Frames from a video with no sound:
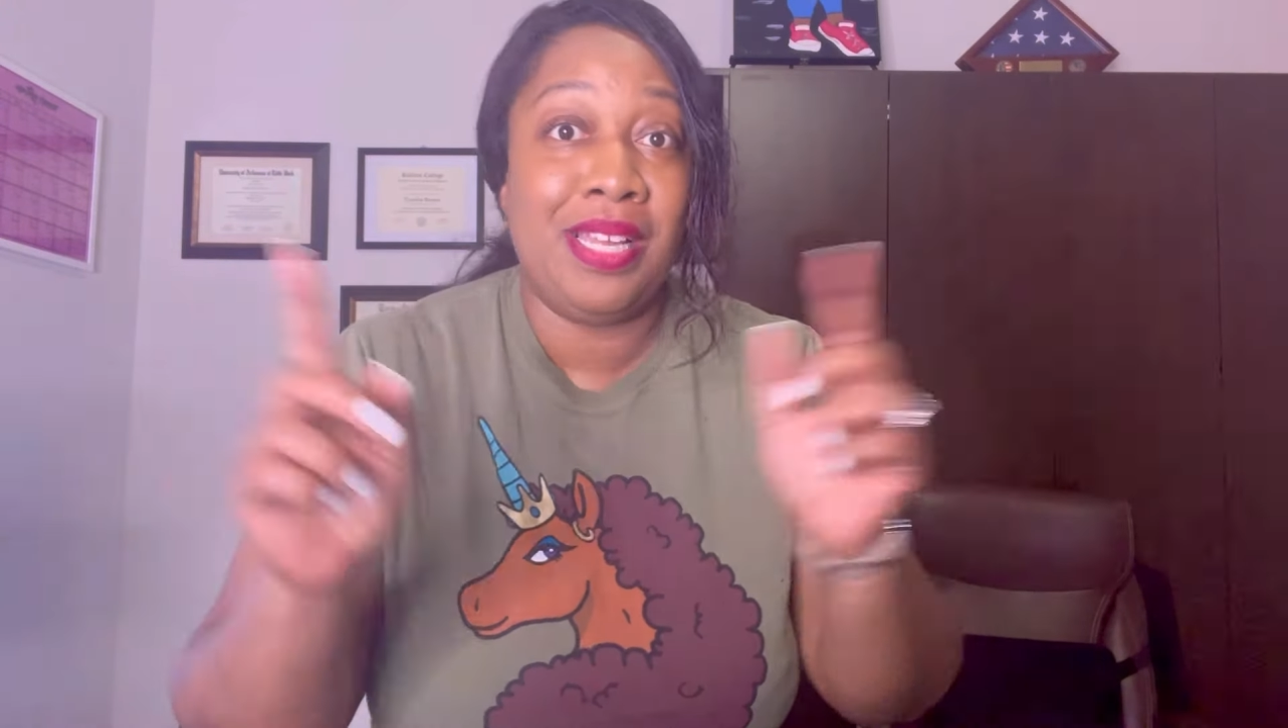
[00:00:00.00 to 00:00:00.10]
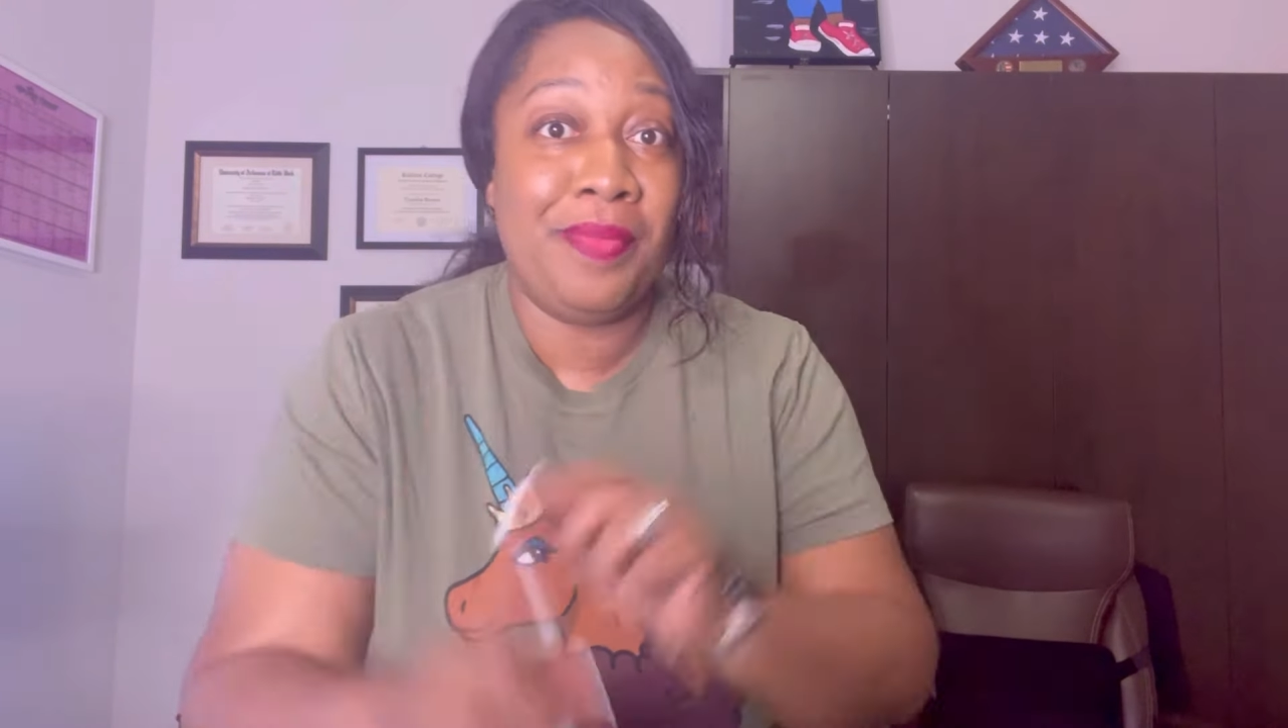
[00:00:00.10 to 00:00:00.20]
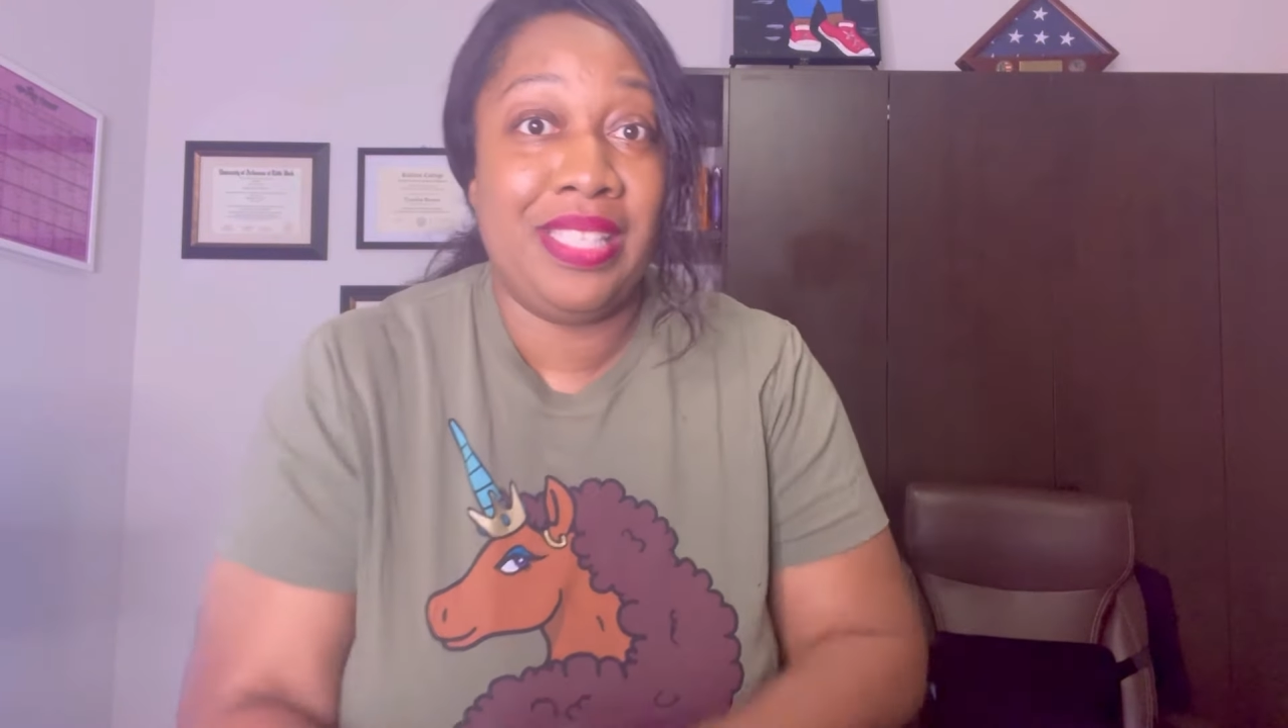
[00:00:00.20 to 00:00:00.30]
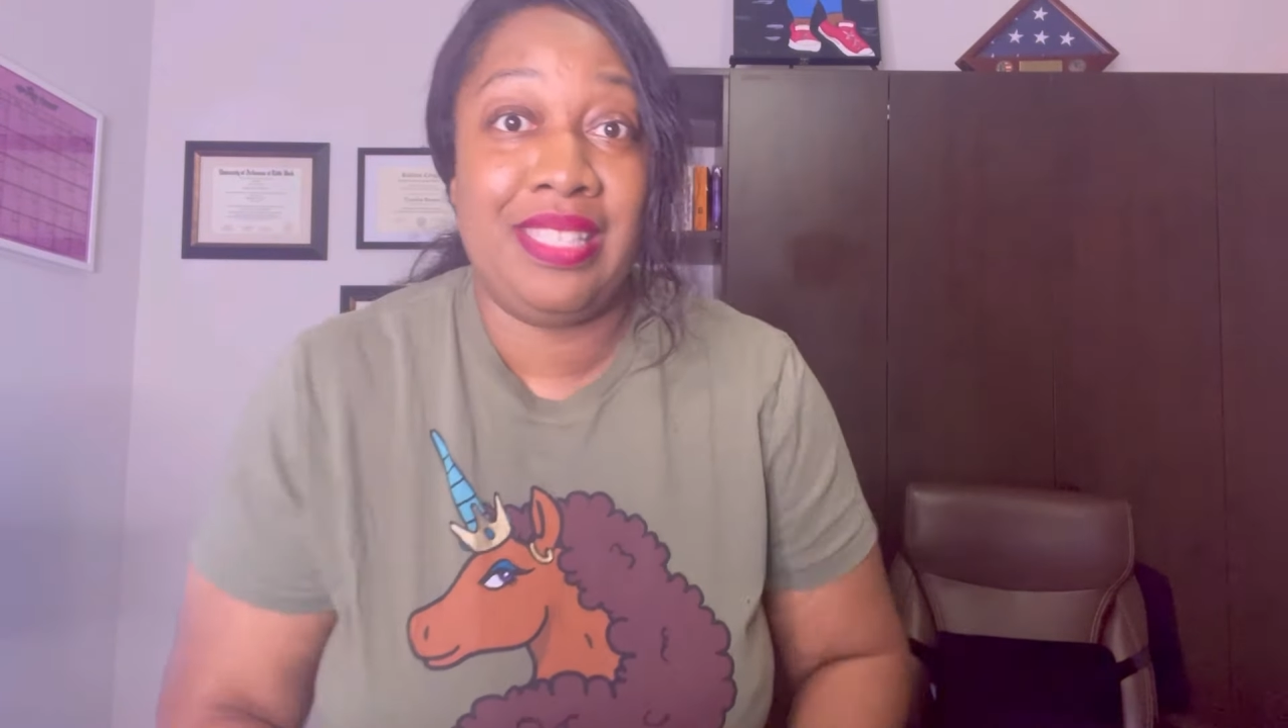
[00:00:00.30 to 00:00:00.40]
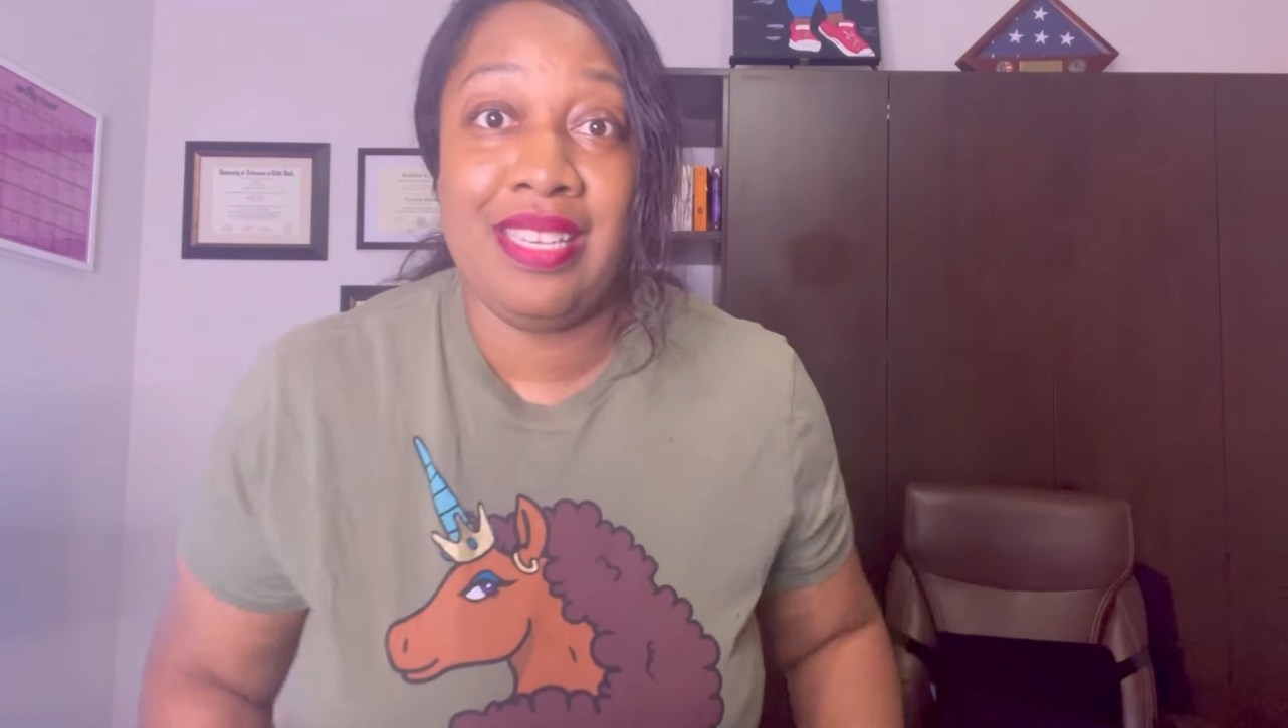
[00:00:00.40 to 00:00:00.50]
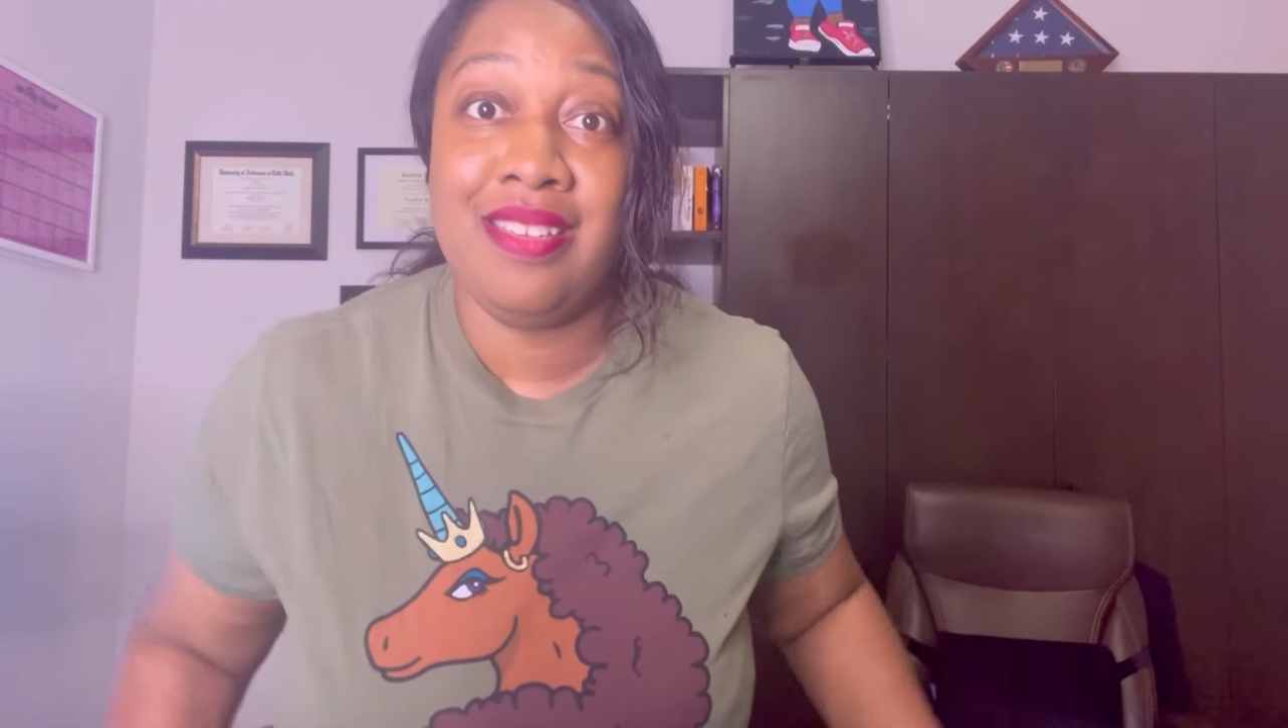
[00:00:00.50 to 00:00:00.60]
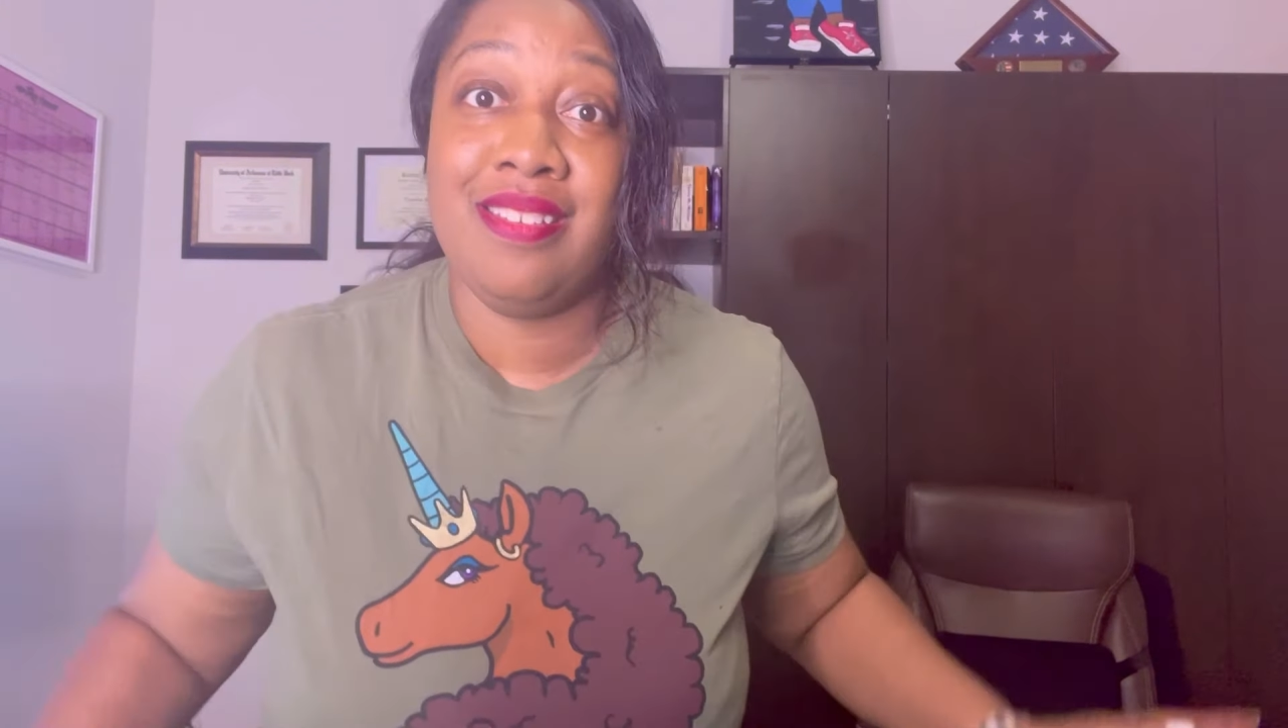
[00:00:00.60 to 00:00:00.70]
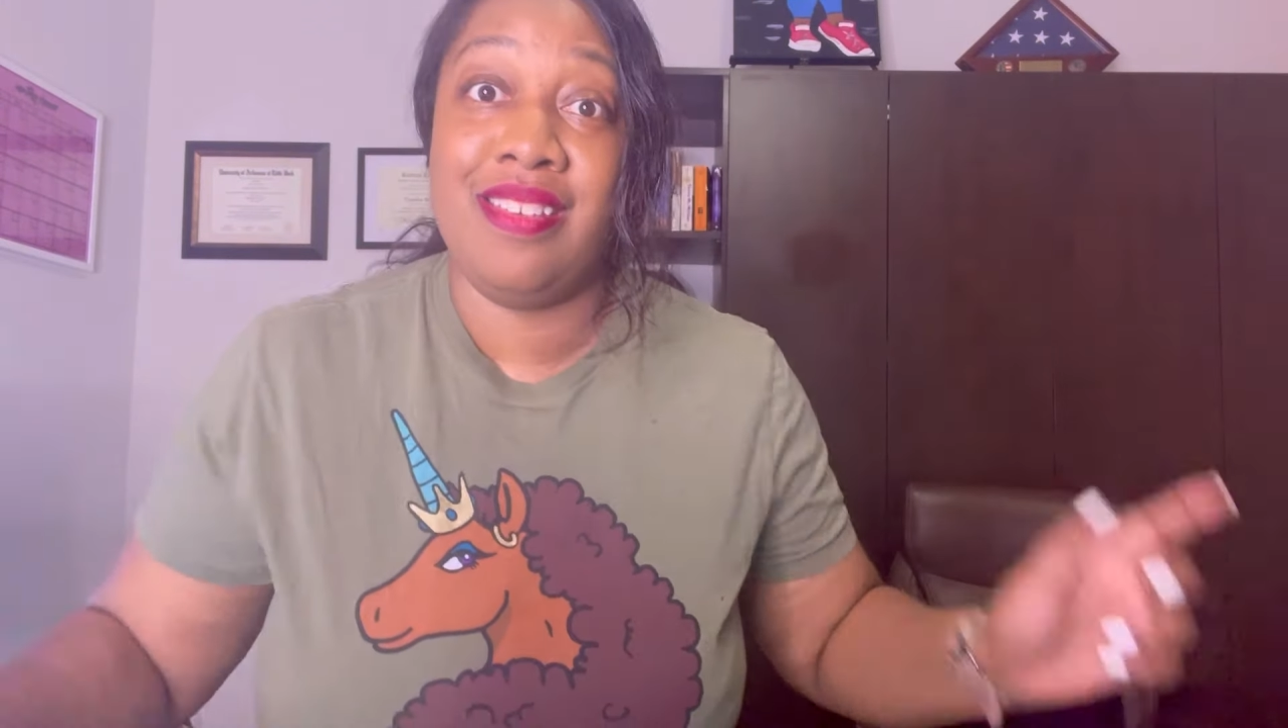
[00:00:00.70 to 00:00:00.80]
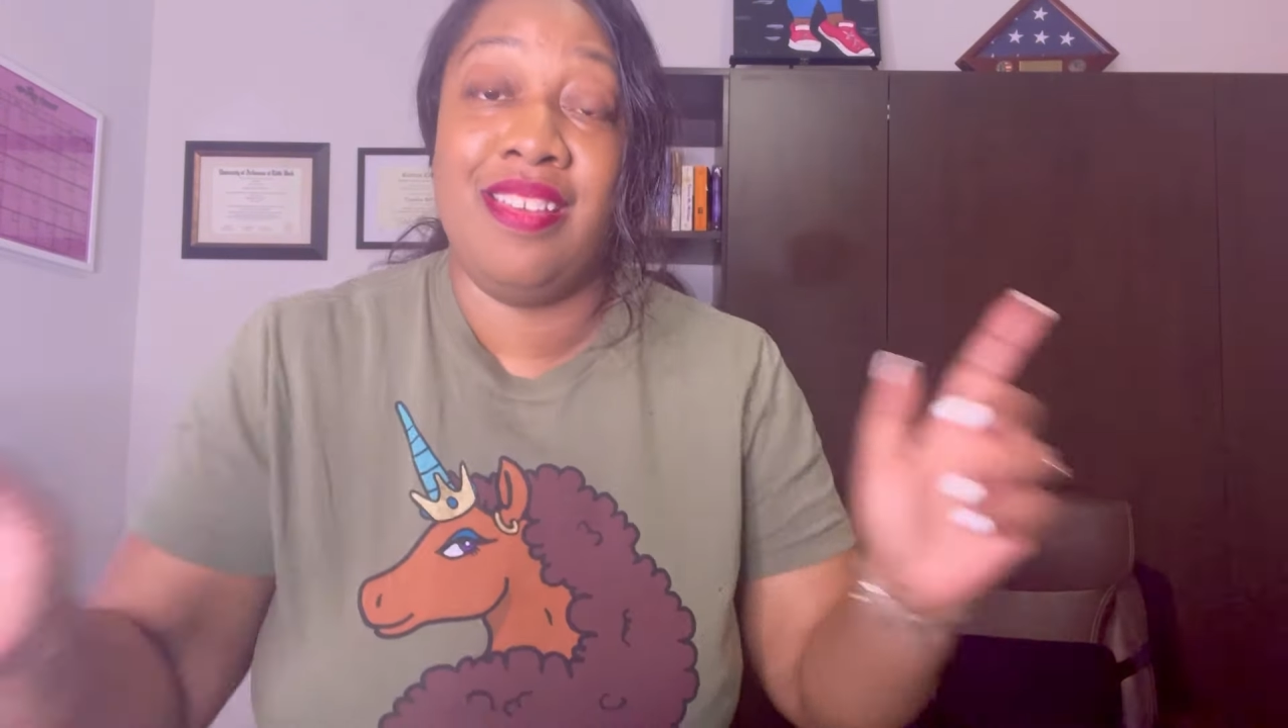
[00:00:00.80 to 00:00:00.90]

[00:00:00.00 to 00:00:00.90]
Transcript: MSC.